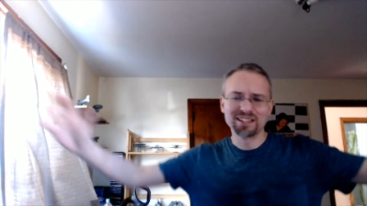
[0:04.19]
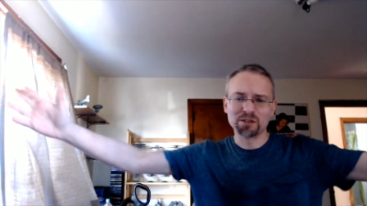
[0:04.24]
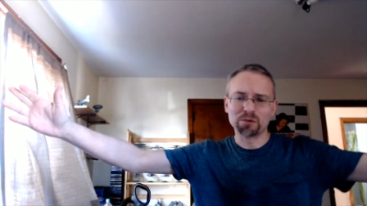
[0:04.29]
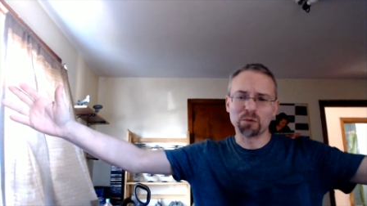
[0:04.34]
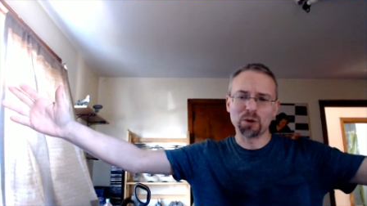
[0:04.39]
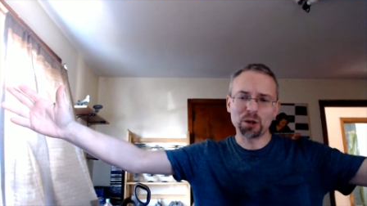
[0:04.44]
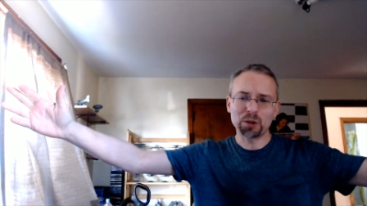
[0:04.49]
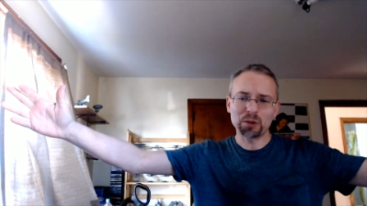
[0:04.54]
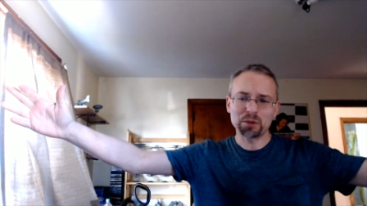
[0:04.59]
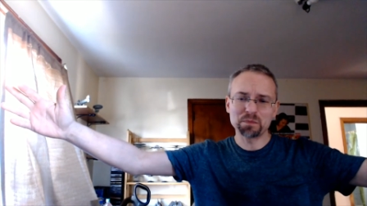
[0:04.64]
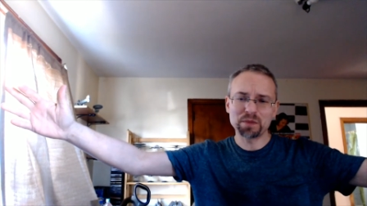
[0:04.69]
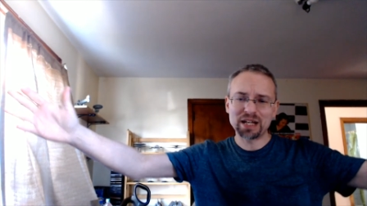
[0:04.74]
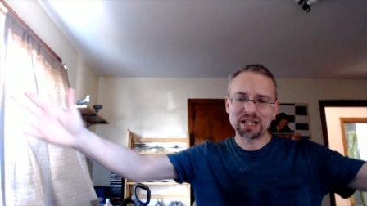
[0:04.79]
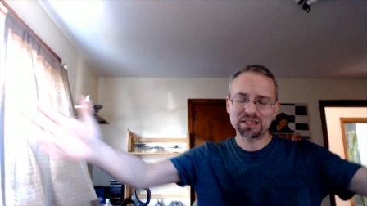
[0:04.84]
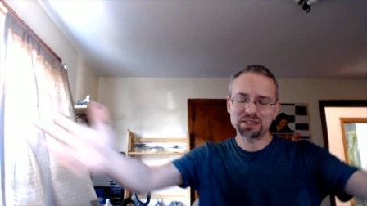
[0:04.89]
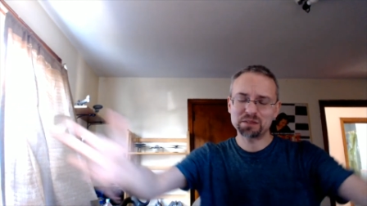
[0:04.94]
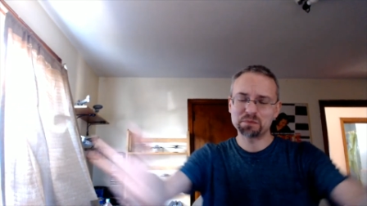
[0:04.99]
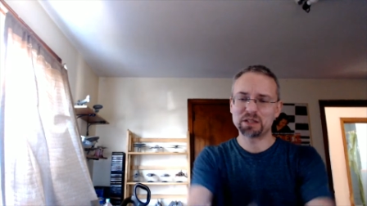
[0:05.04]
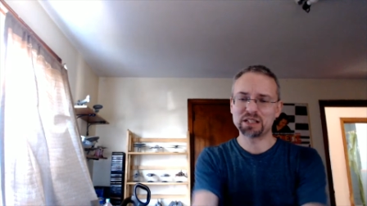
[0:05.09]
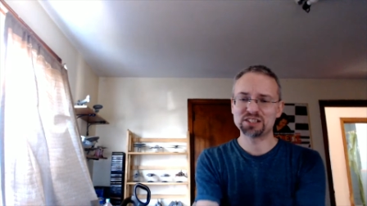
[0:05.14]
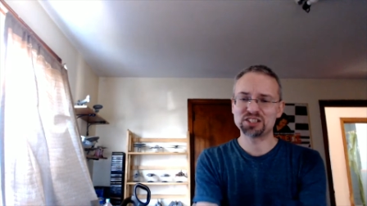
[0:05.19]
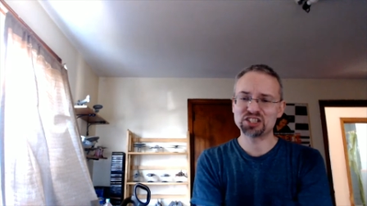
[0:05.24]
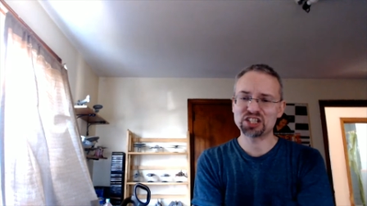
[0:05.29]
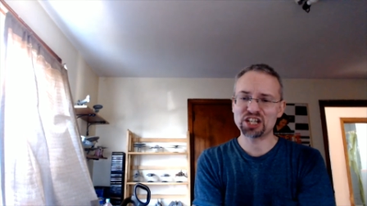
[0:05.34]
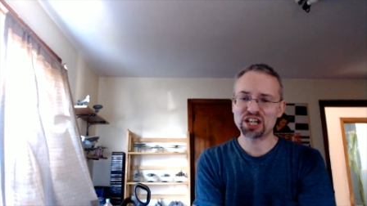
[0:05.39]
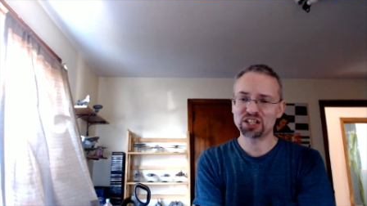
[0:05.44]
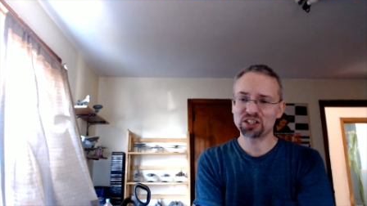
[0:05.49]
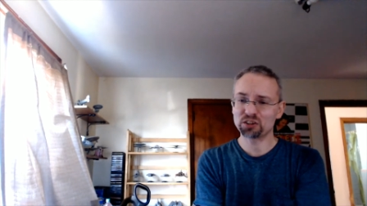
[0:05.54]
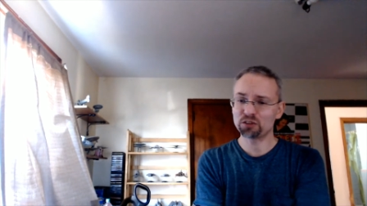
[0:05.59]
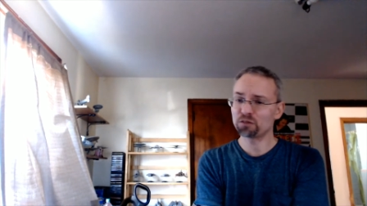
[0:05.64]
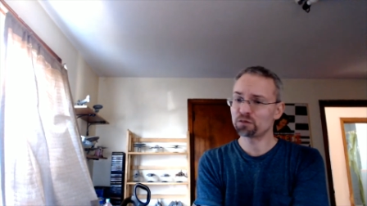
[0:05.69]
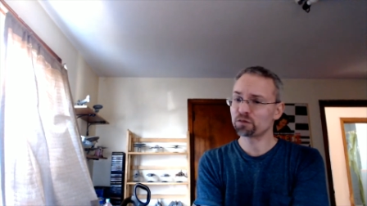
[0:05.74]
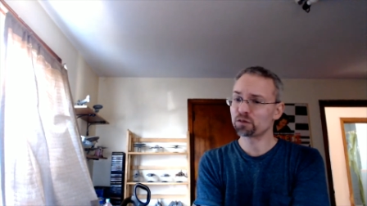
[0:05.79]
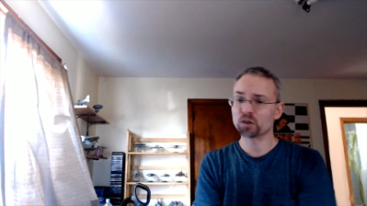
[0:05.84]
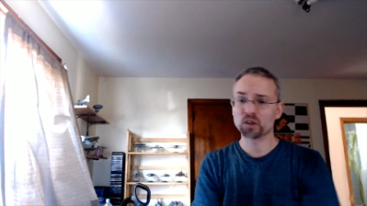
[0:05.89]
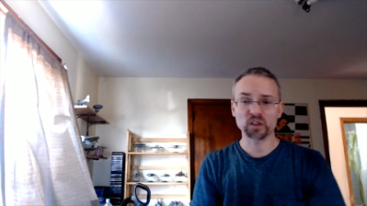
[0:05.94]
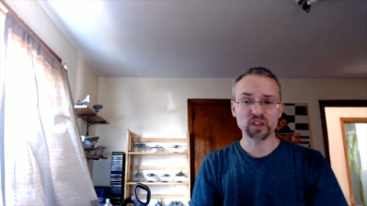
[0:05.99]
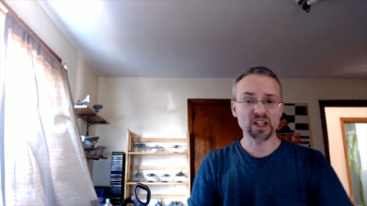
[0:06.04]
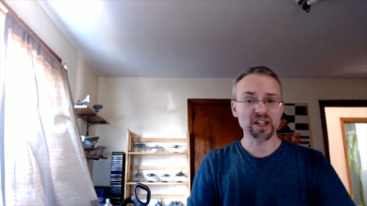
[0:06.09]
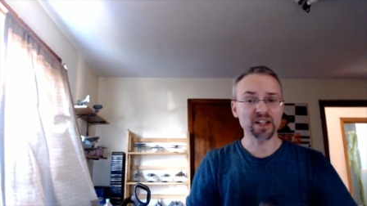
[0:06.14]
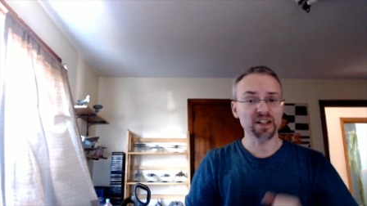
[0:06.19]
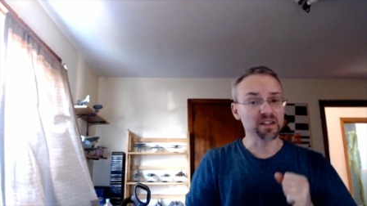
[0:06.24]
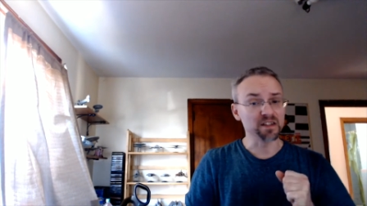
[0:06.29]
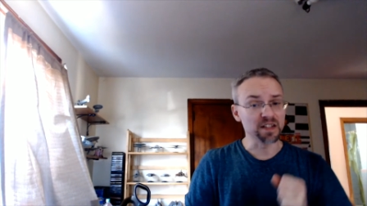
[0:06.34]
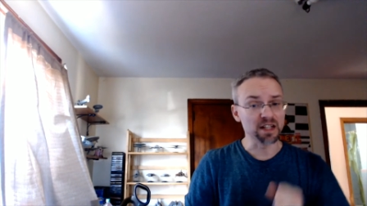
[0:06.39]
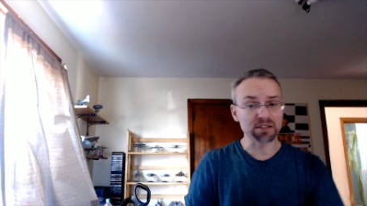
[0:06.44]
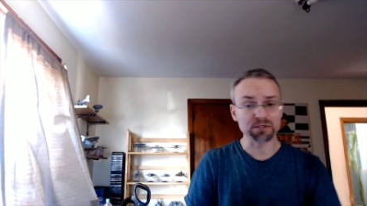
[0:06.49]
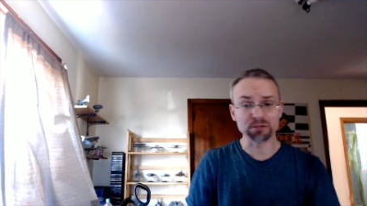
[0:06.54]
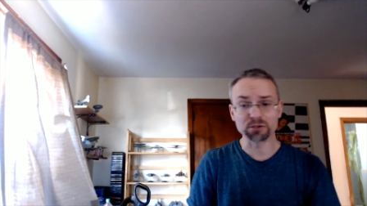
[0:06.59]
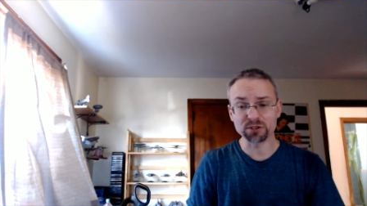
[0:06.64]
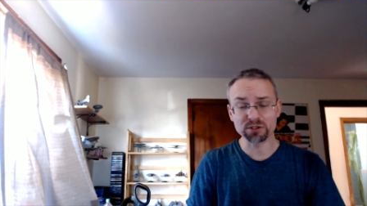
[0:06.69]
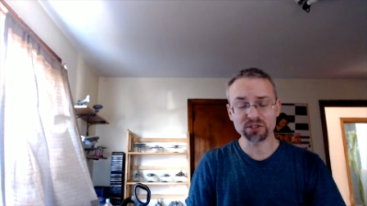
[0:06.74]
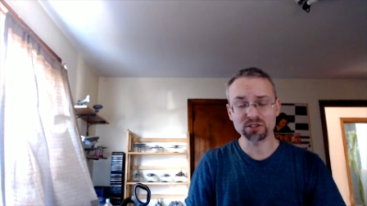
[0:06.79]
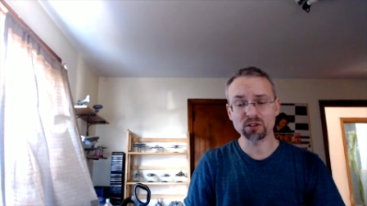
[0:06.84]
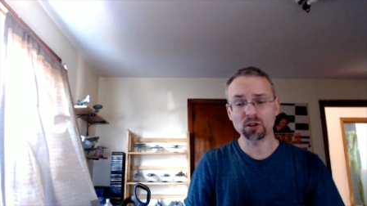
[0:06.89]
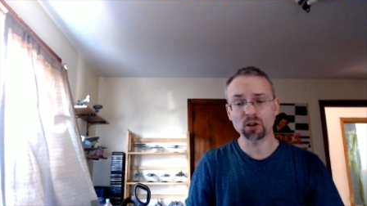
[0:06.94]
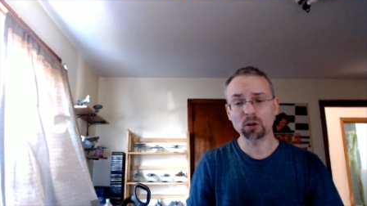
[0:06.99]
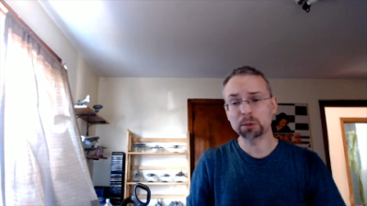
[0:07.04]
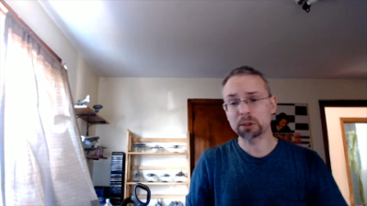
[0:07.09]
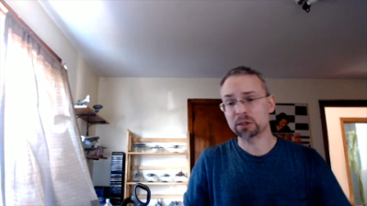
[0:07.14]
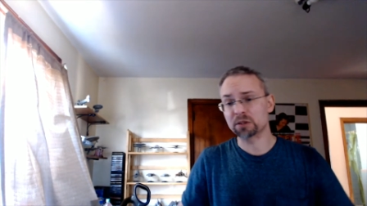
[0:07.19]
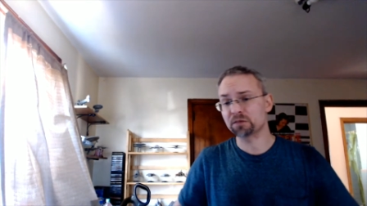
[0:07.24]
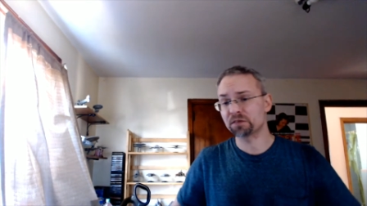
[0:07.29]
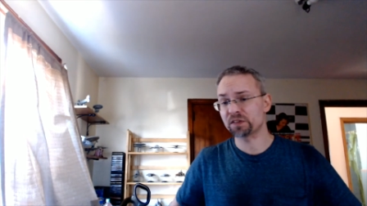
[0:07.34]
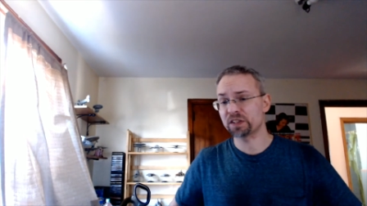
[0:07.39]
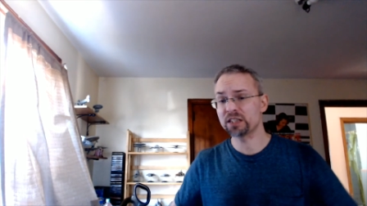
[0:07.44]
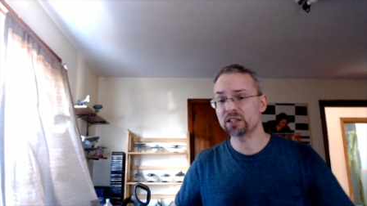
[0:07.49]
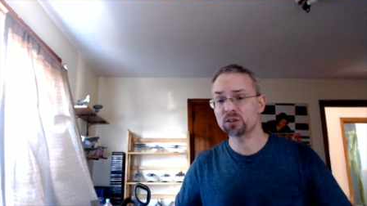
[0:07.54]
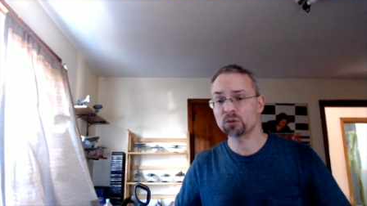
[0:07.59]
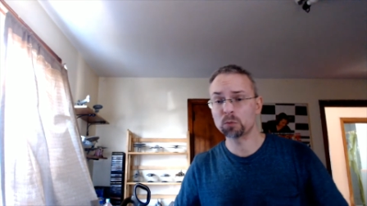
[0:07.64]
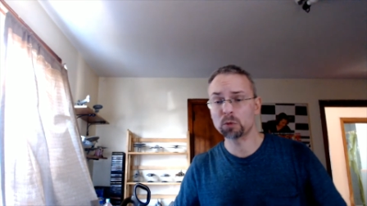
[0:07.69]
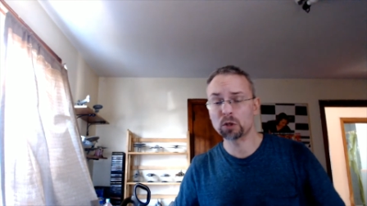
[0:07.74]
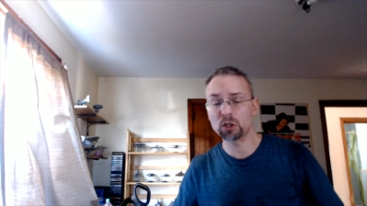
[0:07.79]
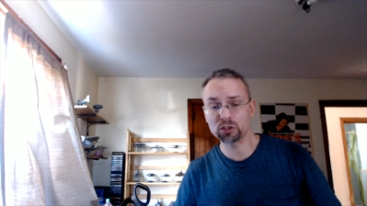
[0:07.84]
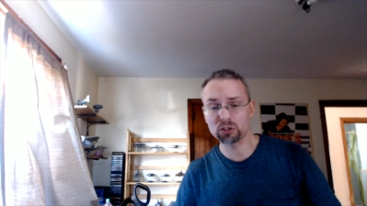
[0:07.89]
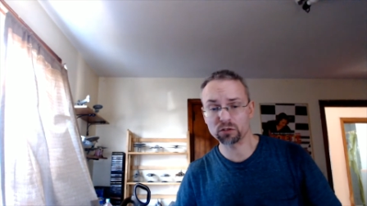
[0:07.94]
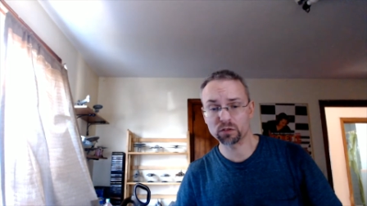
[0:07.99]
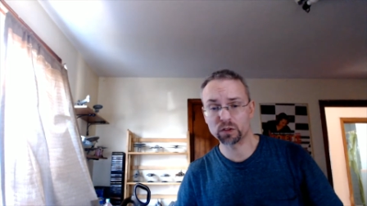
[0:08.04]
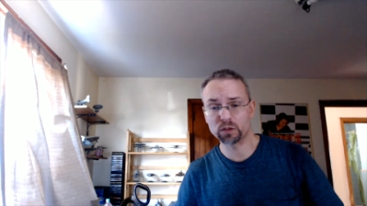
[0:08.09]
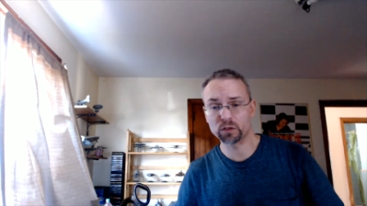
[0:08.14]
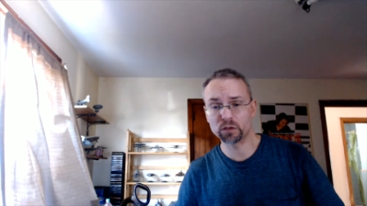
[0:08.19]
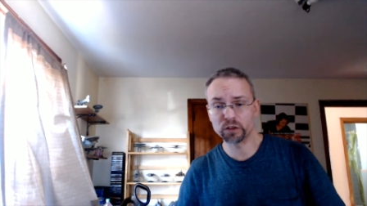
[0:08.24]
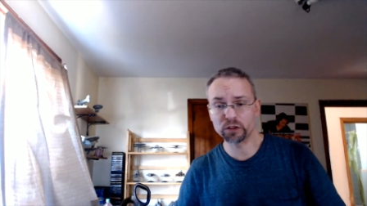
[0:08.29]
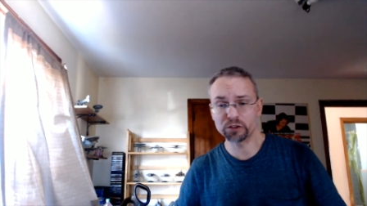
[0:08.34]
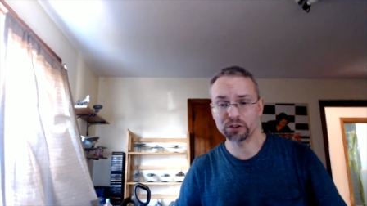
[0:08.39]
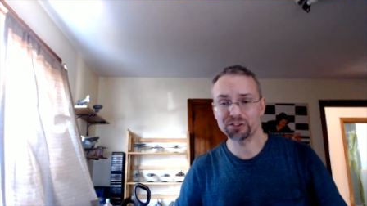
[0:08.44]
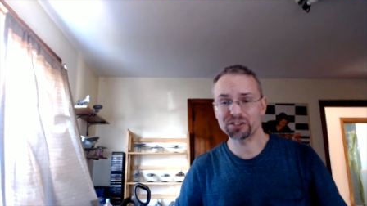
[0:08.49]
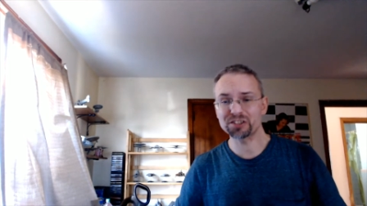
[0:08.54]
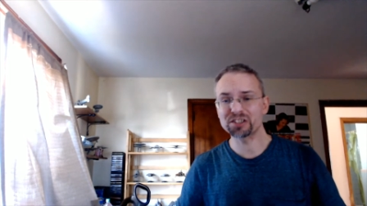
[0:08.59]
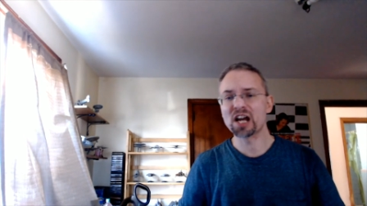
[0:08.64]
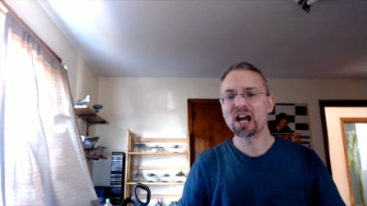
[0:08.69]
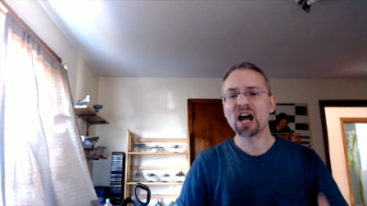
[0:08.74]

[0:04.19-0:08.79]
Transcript: Welcome back to my channel for yet another installment of Eaglemoss reviews.